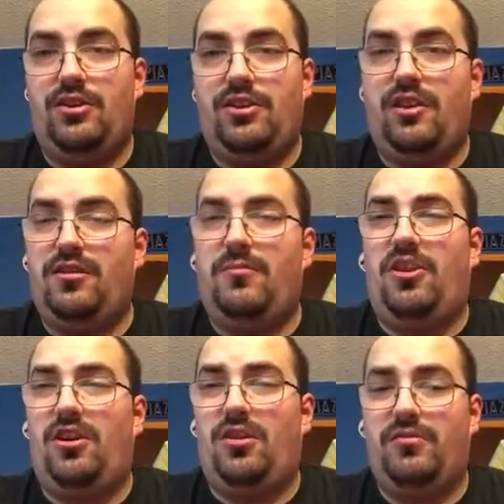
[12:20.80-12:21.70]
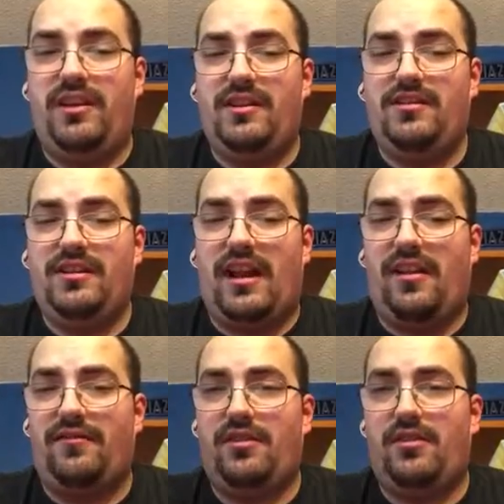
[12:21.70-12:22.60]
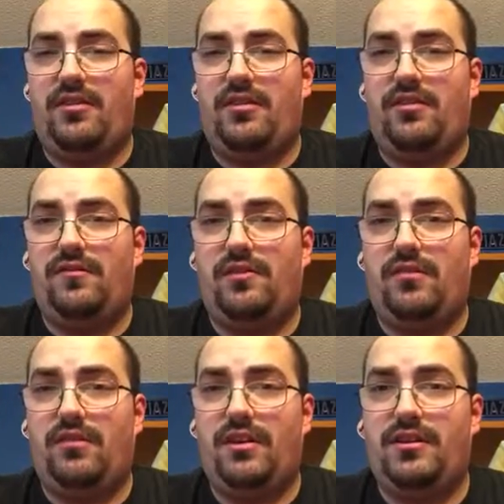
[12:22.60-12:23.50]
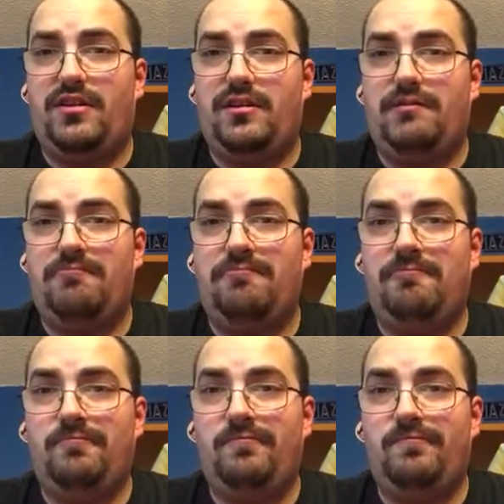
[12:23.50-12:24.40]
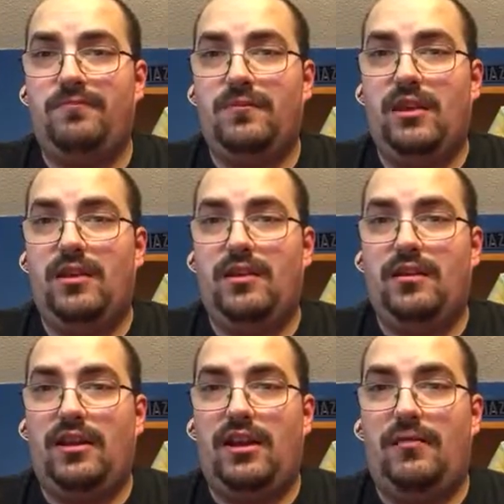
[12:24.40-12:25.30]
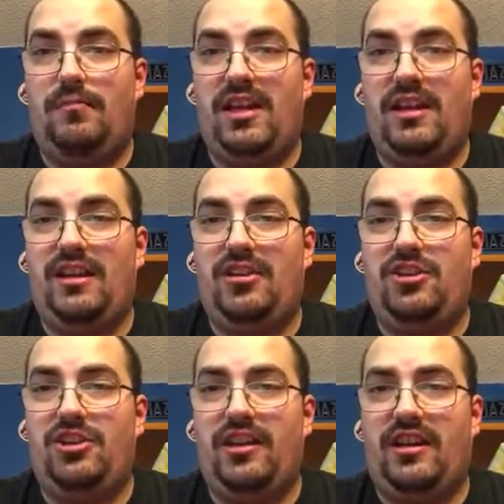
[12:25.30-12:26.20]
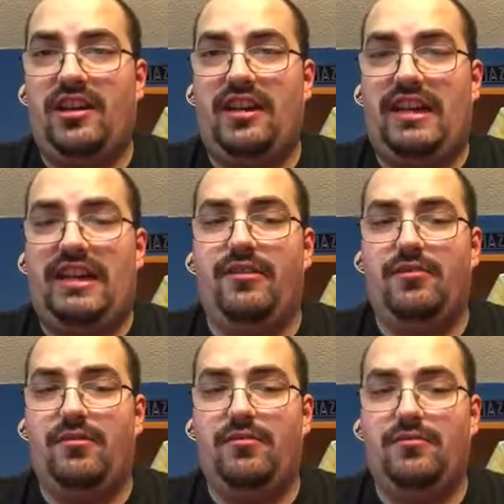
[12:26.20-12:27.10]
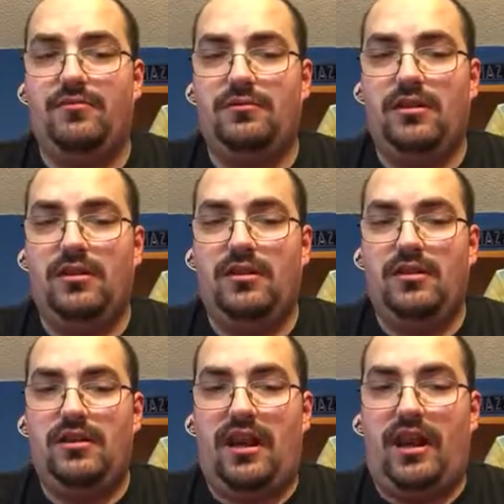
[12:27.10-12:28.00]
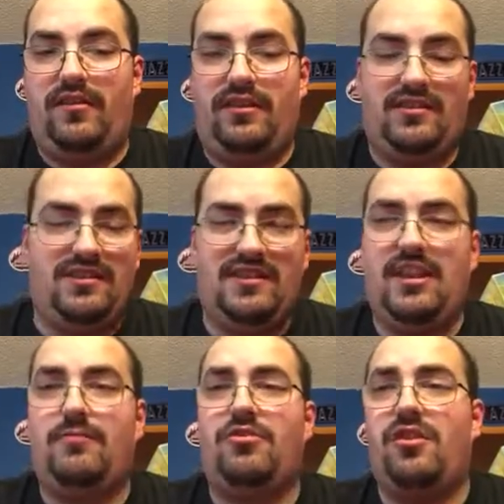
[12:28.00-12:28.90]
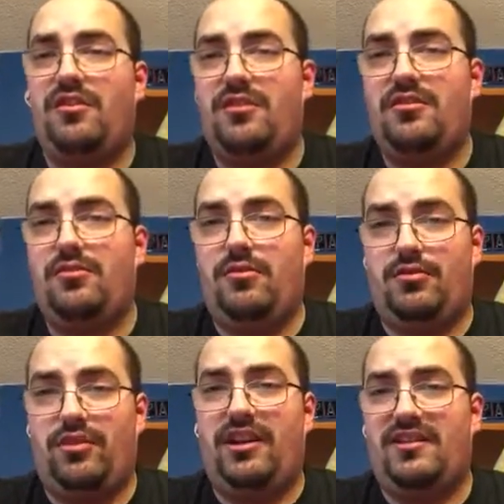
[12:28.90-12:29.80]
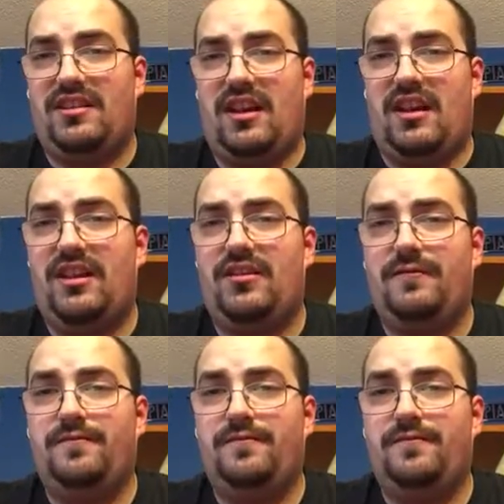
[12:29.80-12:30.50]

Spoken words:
Jinder Mahal wins after, of course, him being a chicken heel. Having the Singh brothers, who were ringside,